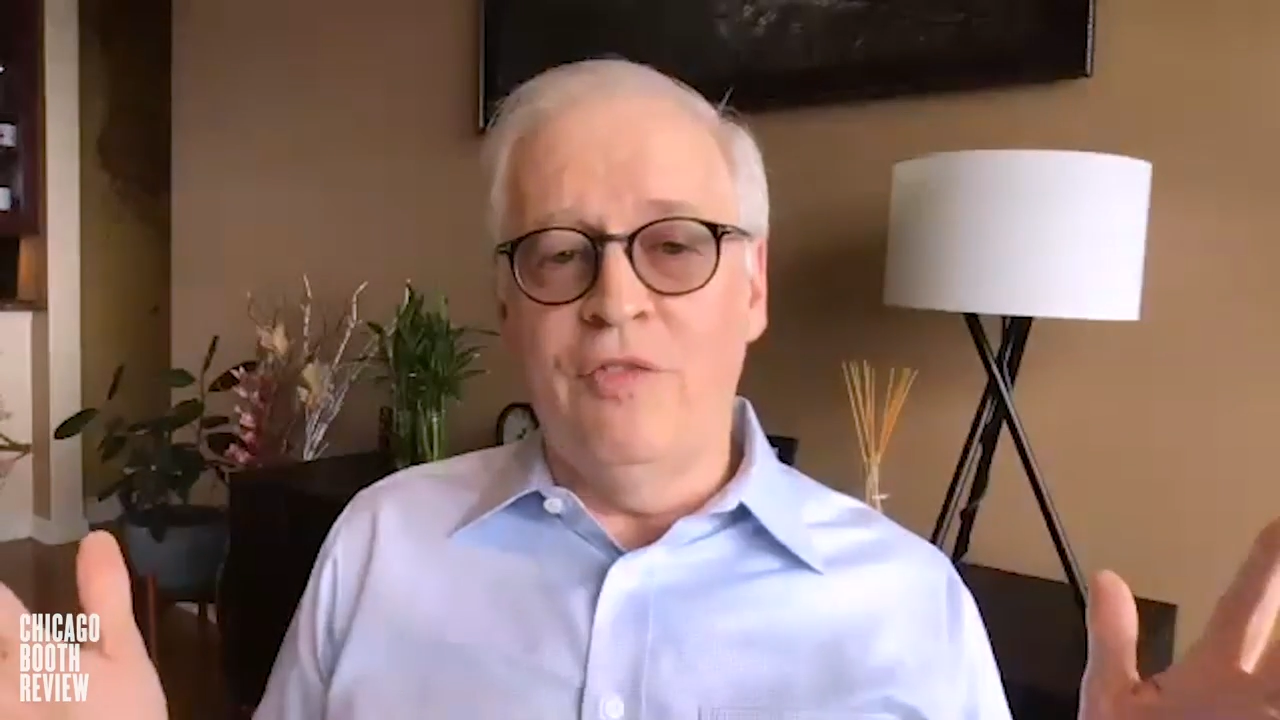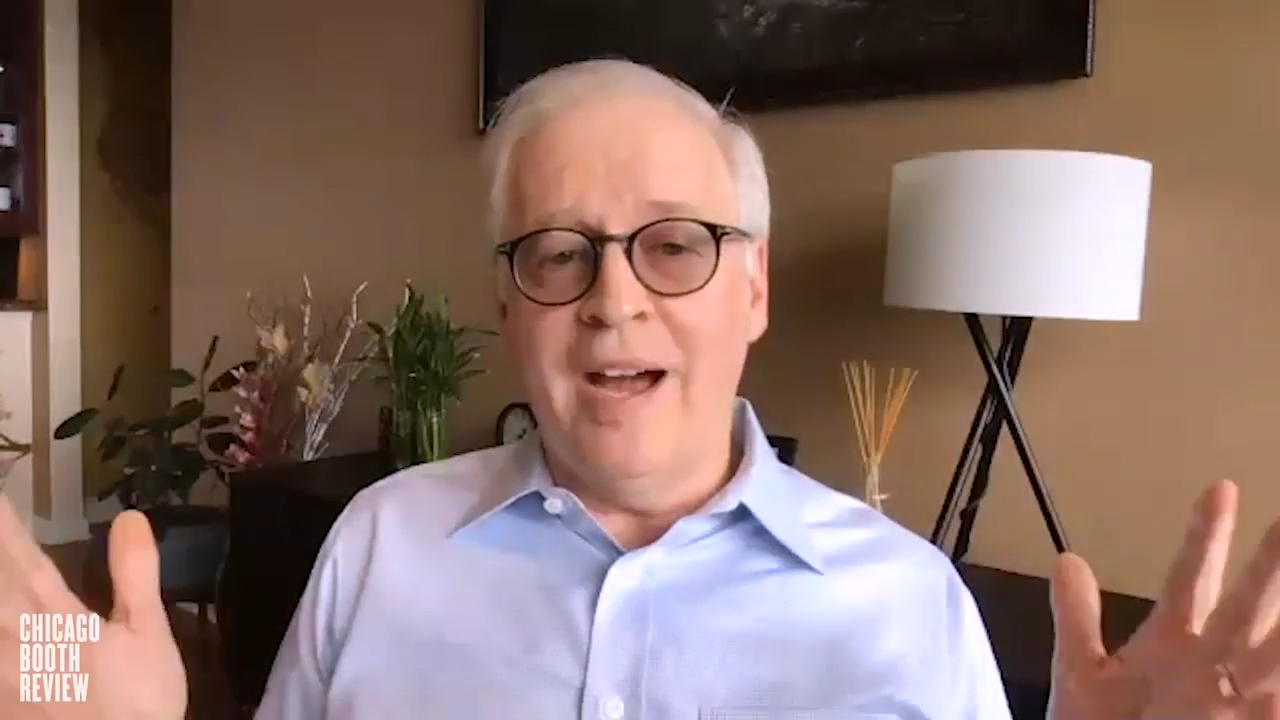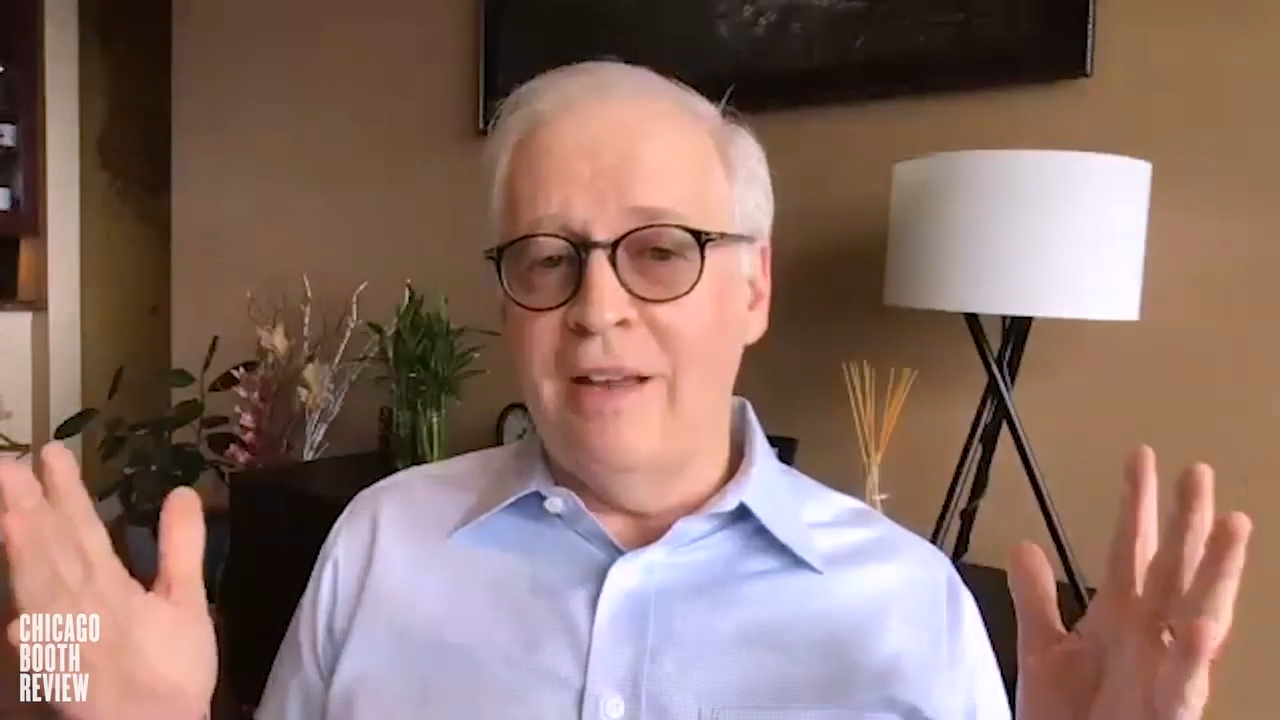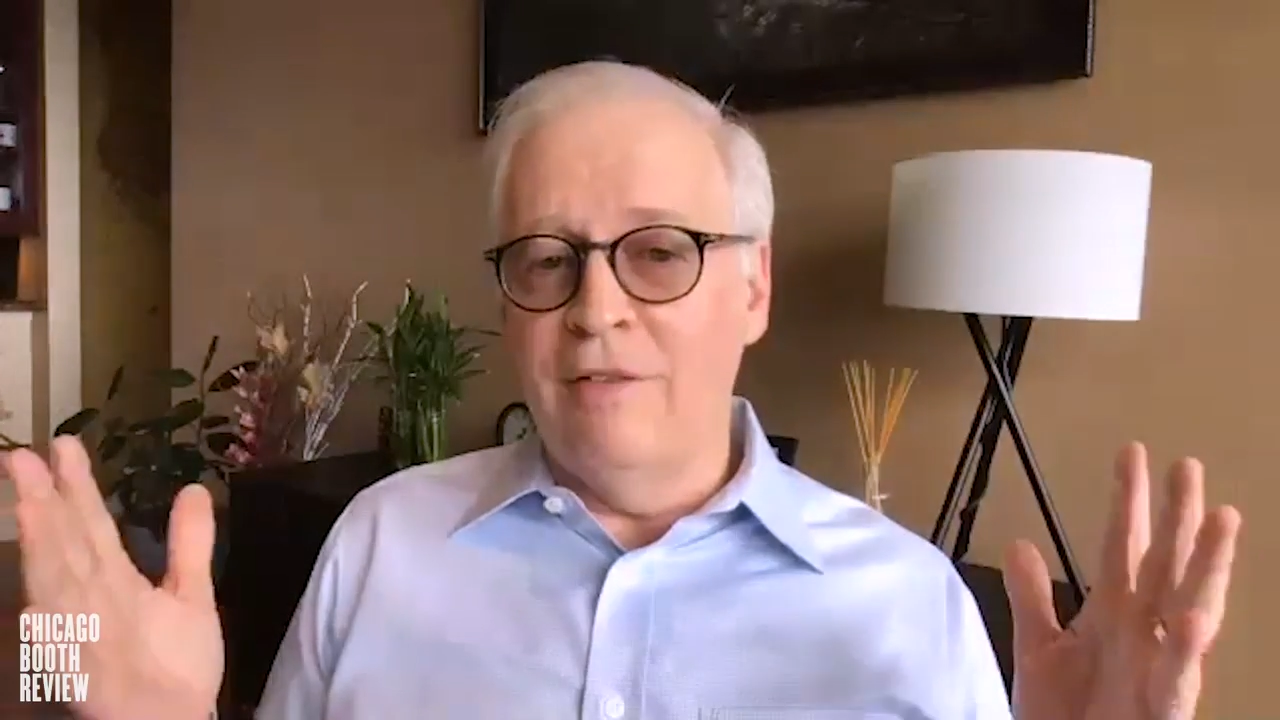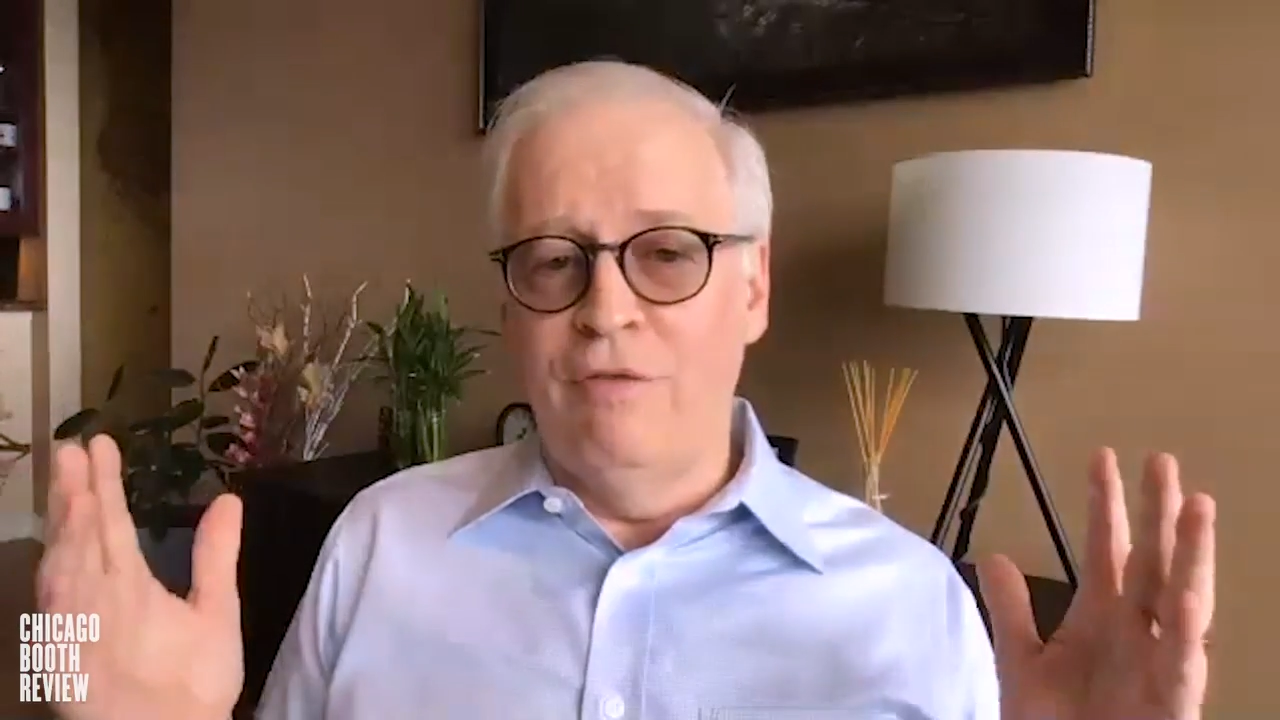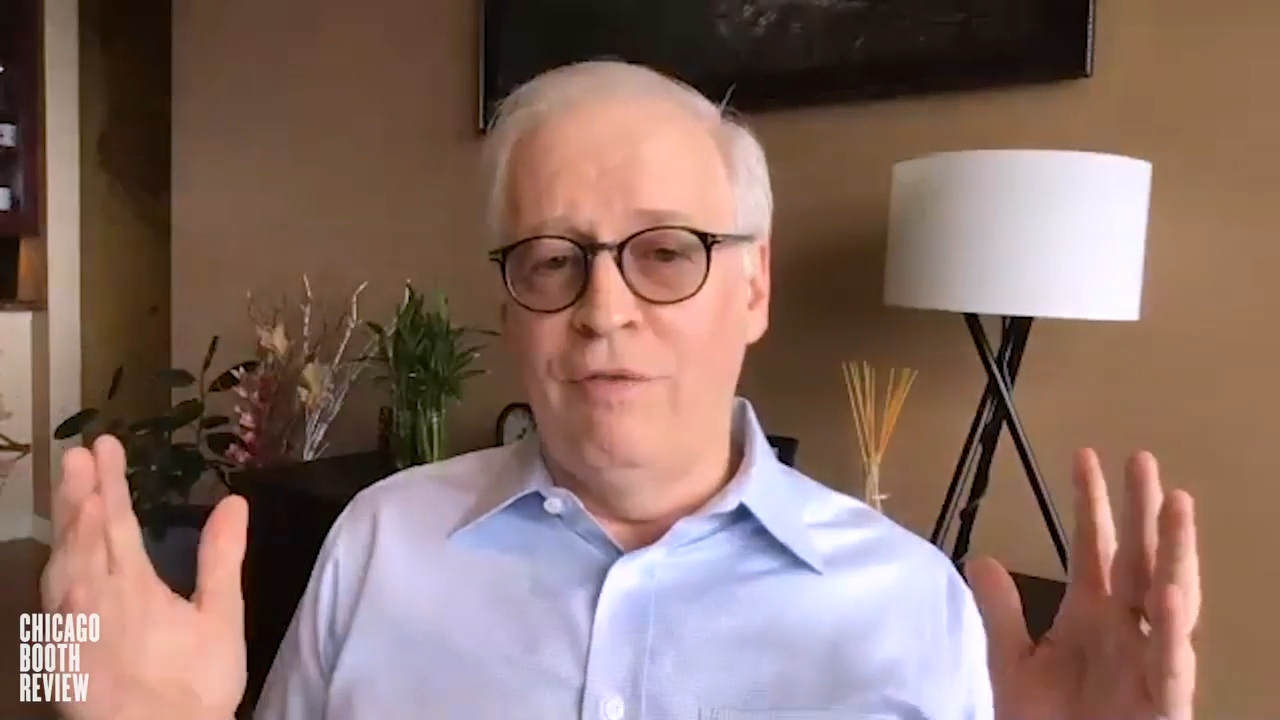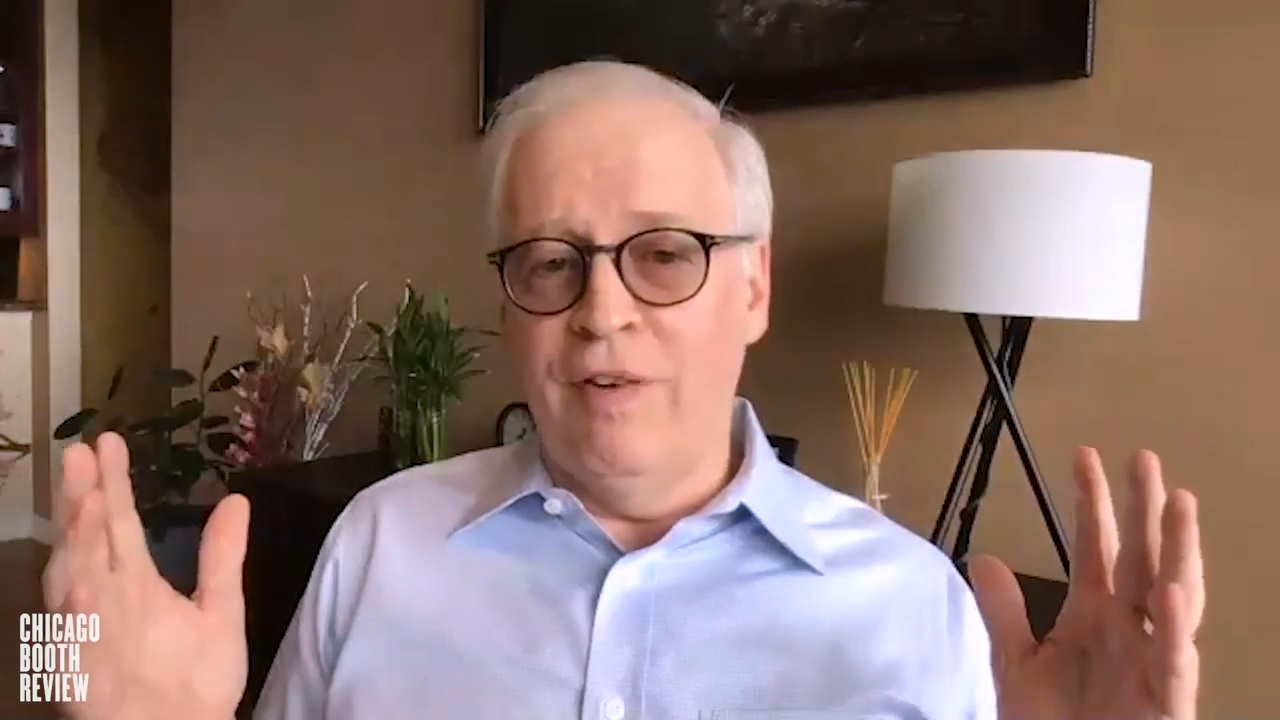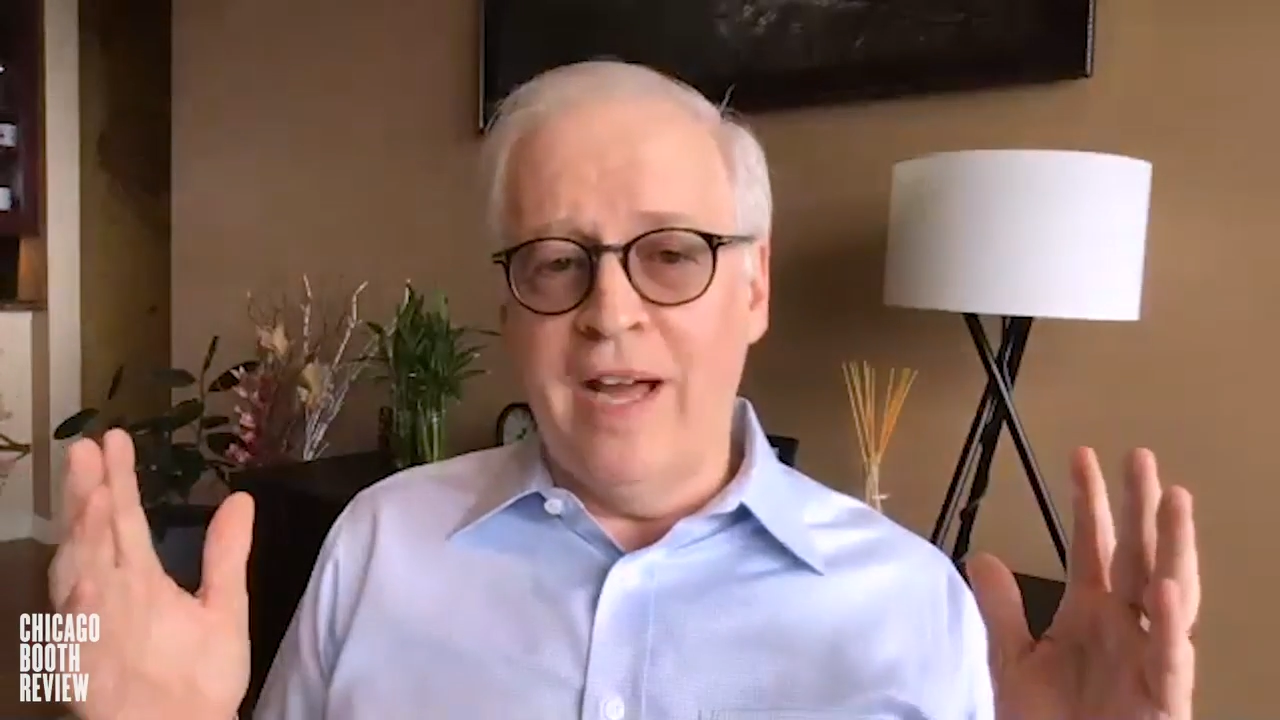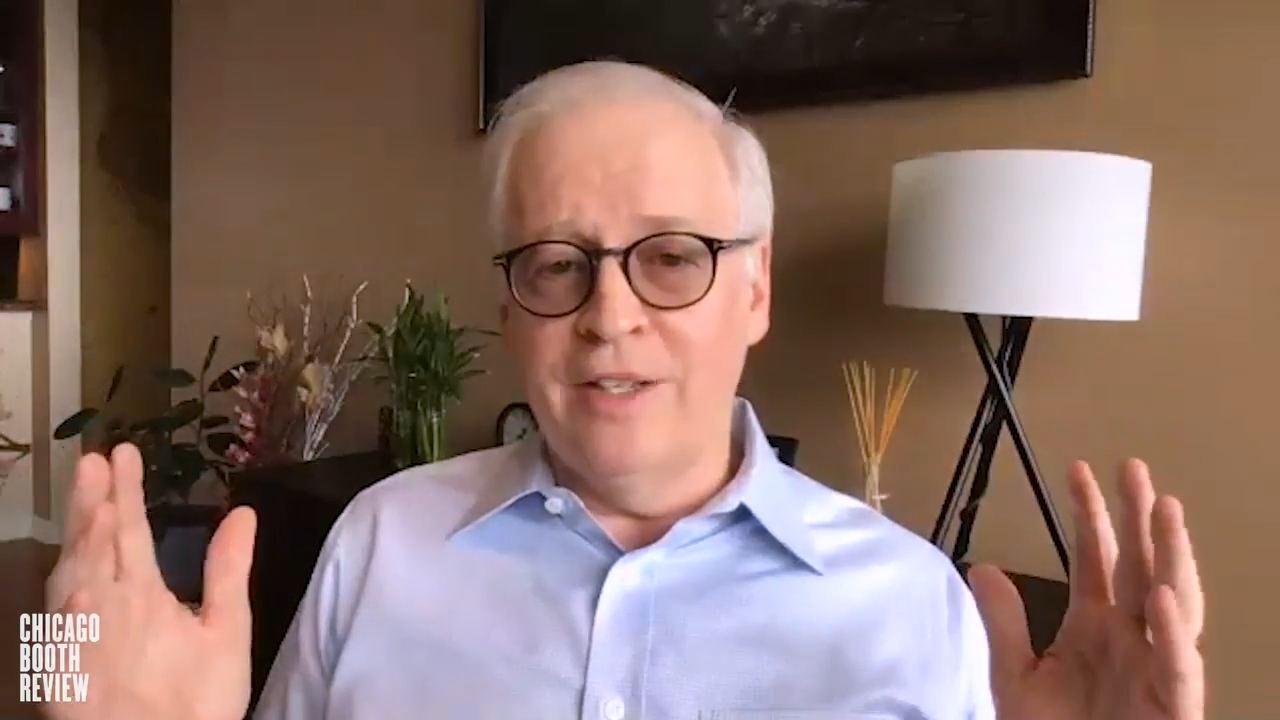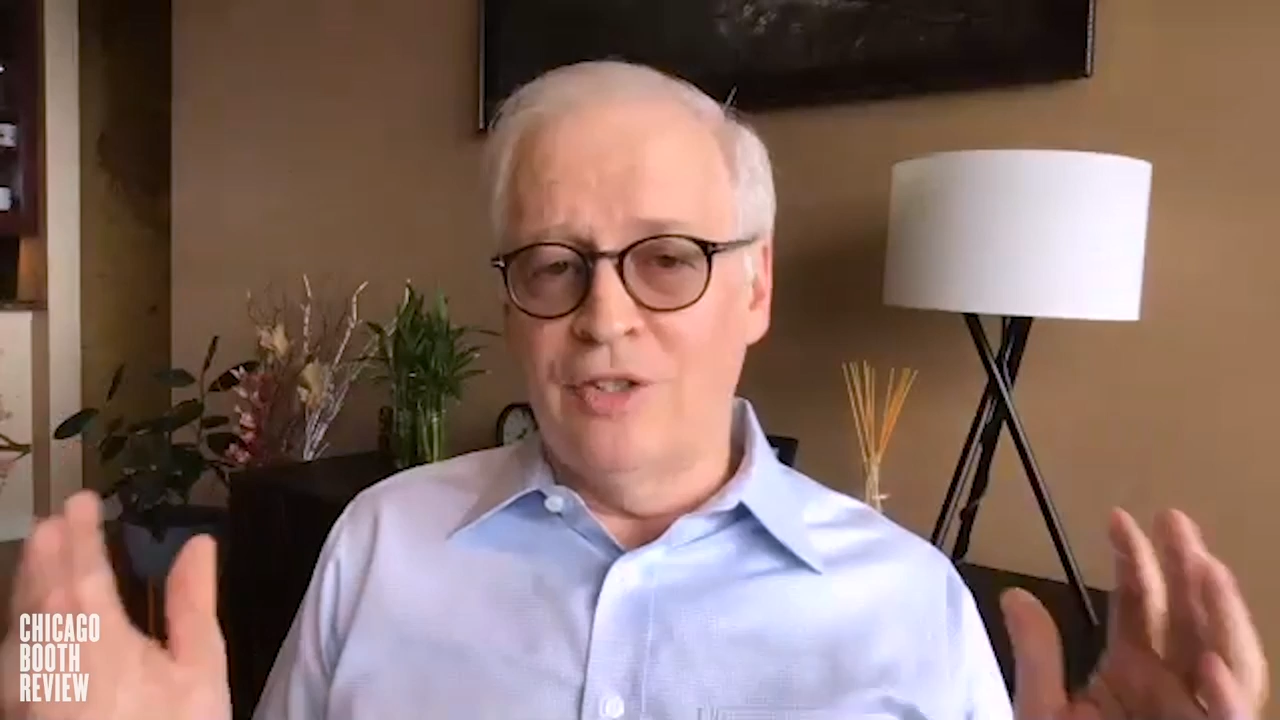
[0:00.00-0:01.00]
via